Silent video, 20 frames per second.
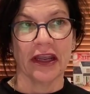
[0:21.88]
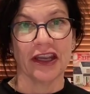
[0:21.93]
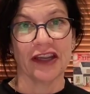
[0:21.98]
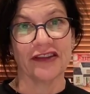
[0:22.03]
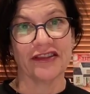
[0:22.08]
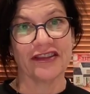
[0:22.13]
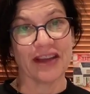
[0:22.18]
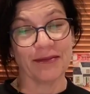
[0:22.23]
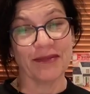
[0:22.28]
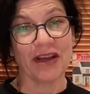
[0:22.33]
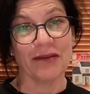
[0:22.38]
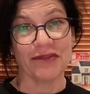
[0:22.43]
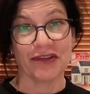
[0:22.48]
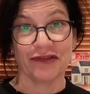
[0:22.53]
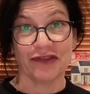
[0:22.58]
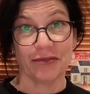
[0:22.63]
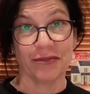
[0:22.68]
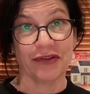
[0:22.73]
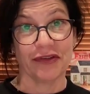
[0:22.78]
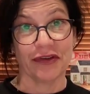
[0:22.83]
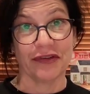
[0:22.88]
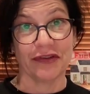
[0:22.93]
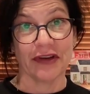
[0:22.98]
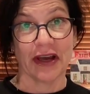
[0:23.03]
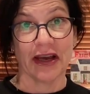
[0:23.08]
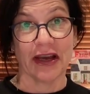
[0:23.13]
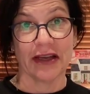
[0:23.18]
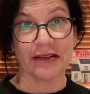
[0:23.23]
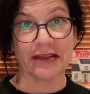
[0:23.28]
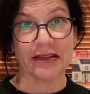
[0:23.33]
is sometimes attributed
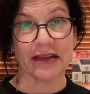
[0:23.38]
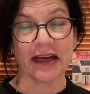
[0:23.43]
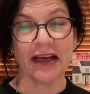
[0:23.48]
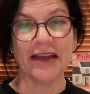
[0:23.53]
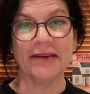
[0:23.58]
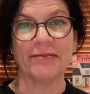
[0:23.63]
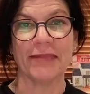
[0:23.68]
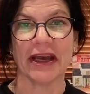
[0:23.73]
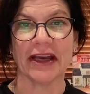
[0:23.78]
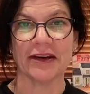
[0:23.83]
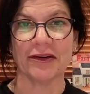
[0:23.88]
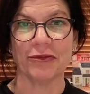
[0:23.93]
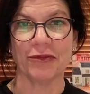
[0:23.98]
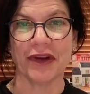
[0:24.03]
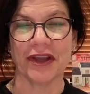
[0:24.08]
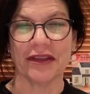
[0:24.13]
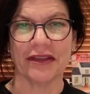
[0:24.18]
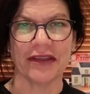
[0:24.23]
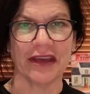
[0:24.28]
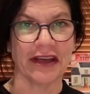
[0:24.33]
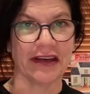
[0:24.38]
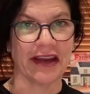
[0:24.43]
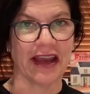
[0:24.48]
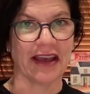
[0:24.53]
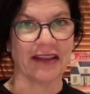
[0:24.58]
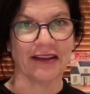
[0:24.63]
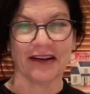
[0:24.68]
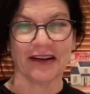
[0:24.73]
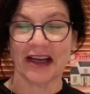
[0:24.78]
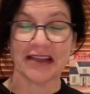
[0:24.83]
to Einstein, but we think
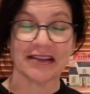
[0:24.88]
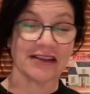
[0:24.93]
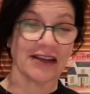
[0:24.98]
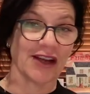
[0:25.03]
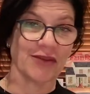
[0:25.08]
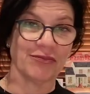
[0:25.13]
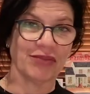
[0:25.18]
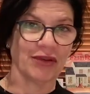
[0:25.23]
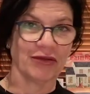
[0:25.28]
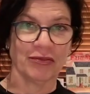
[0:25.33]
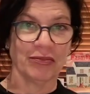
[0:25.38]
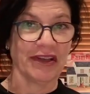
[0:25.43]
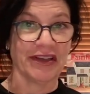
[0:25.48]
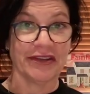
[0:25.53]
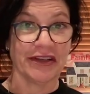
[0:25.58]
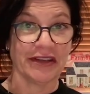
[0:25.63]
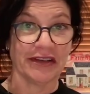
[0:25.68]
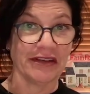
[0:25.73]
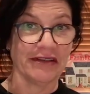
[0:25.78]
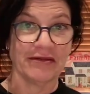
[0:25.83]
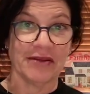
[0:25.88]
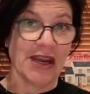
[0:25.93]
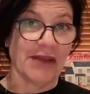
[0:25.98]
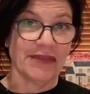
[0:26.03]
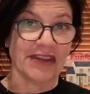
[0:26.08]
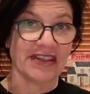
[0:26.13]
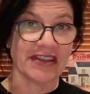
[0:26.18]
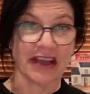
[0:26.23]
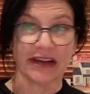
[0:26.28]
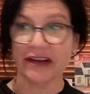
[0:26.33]
now that Einstein probably
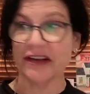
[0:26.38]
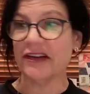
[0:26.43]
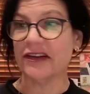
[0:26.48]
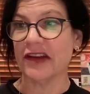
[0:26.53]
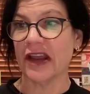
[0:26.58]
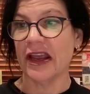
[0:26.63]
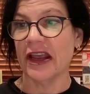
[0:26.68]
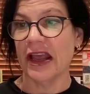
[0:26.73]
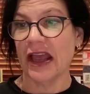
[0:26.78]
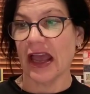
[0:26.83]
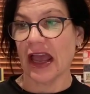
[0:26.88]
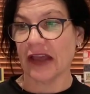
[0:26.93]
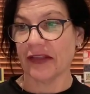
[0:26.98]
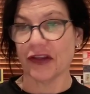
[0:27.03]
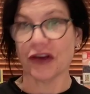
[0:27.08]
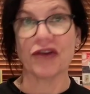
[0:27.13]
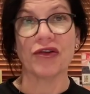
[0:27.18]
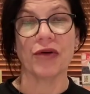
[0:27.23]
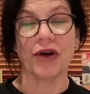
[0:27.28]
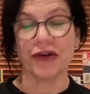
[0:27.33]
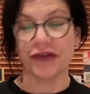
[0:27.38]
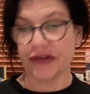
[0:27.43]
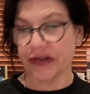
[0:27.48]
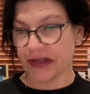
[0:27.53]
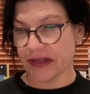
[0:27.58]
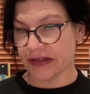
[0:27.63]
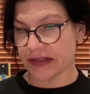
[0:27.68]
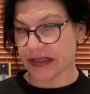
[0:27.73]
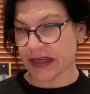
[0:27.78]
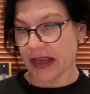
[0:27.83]
never said it. And the quote
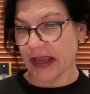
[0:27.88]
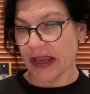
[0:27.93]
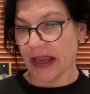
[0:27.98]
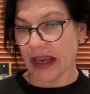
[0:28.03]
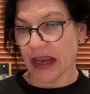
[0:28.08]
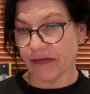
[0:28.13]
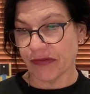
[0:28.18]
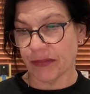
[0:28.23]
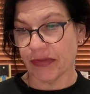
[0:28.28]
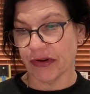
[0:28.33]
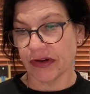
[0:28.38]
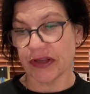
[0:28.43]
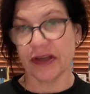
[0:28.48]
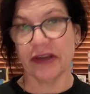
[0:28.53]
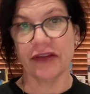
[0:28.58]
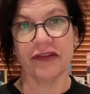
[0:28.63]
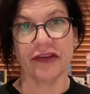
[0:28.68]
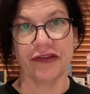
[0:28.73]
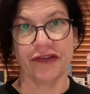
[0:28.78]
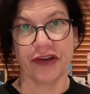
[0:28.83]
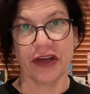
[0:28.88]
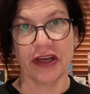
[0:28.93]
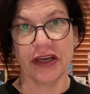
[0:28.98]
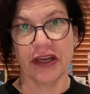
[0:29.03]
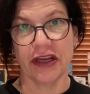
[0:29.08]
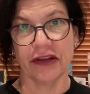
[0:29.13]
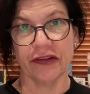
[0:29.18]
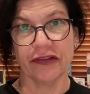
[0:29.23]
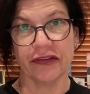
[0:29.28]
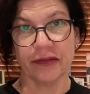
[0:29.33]
is, everybody is a
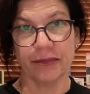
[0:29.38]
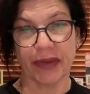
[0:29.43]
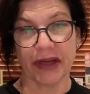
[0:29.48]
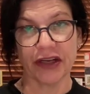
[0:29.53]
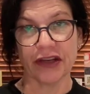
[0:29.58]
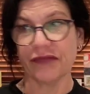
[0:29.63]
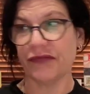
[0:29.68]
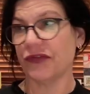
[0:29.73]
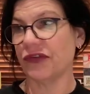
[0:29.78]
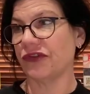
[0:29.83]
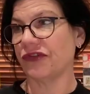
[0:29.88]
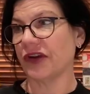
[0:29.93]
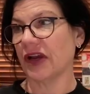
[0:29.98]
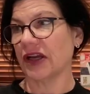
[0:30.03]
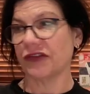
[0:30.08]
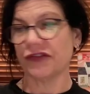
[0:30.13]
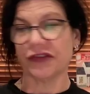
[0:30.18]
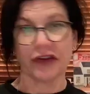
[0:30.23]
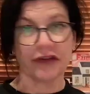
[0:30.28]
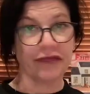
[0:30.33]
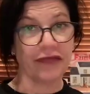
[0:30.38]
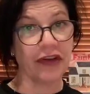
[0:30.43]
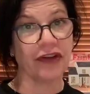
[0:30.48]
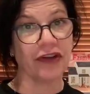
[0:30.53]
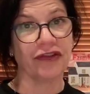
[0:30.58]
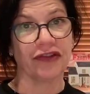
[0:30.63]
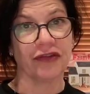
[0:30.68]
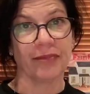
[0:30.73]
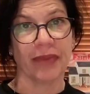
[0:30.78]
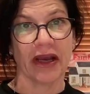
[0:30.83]
genius, but if you judge a
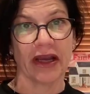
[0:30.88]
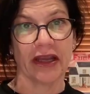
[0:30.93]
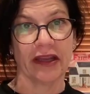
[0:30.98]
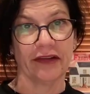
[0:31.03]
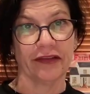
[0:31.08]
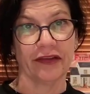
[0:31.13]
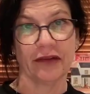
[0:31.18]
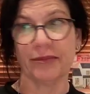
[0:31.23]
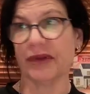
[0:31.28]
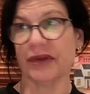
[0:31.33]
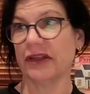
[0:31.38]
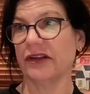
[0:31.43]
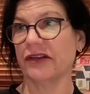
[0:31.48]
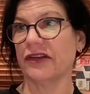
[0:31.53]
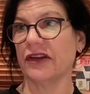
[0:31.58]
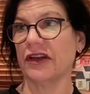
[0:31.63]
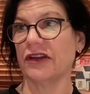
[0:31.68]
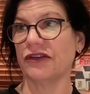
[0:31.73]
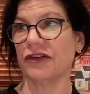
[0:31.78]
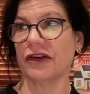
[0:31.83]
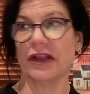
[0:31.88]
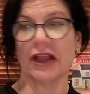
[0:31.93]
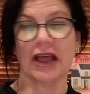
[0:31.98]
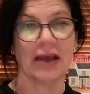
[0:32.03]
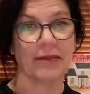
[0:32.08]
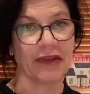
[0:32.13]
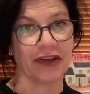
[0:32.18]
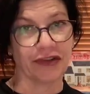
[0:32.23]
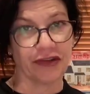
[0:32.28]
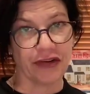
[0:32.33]
fish by its ability to
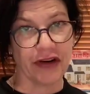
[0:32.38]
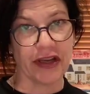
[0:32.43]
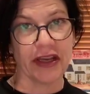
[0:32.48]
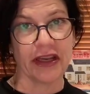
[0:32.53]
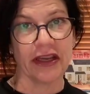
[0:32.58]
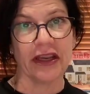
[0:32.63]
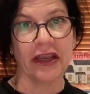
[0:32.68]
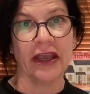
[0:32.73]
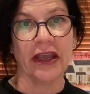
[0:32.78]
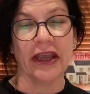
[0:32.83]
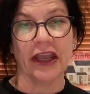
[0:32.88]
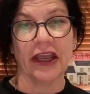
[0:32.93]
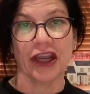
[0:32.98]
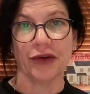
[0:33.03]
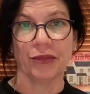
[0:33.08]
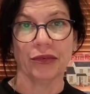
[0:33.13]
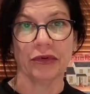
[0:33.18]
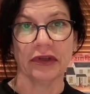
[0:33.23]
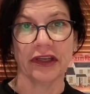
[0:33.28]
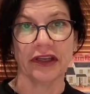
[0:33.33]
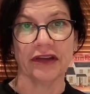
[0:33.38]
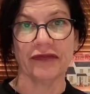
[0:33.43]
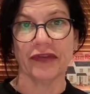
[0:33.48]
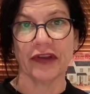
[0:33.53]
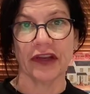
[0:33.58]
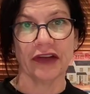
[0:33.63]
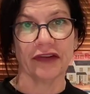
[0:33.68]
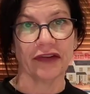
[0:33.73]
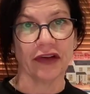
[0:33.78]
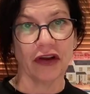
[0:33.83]
climb a tree, it will live
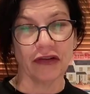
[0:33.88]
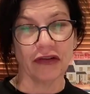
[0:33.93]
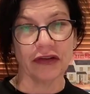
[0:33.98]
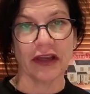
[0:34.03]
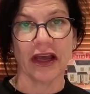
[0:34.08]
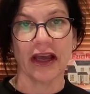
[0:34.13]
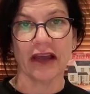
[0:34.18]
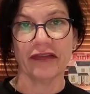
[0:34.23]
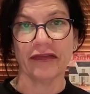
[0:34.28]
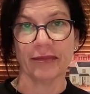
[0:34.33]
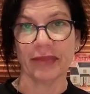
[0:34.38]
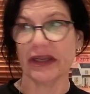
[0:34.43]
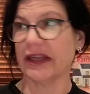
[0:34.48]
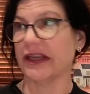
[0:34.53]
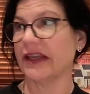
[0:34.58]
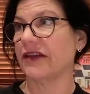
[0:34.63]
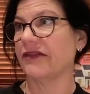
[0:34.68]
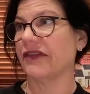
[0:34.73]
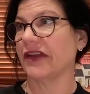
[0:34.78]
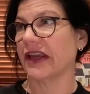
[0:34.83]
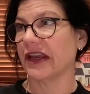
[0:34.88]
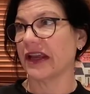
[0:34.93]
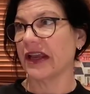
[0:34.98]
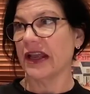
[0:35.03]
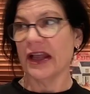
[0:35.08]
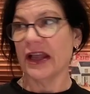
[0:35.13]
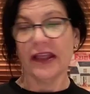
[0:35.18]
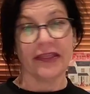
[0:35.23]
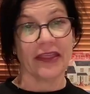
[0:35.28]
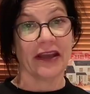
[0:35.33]
its whole life
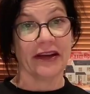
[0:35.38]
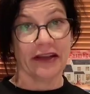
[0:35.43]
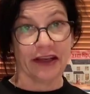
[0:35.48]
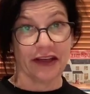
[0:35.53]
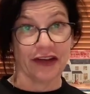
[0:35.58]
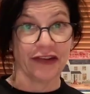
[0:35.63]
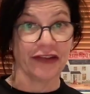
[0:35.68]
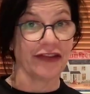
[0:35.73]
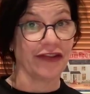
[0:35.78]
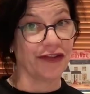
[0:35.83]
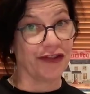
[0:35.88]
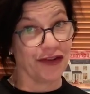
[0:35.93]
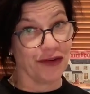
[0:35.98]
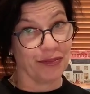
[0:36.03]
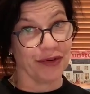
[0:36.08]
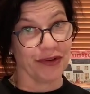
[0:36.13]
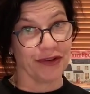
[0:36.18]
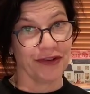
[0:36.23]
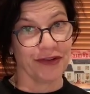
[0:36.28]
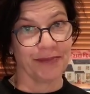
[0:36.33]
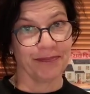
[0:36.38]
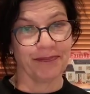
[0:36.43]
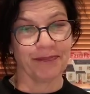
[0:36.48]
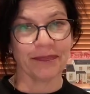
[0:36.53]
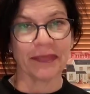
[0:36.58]
believing that it is stupid.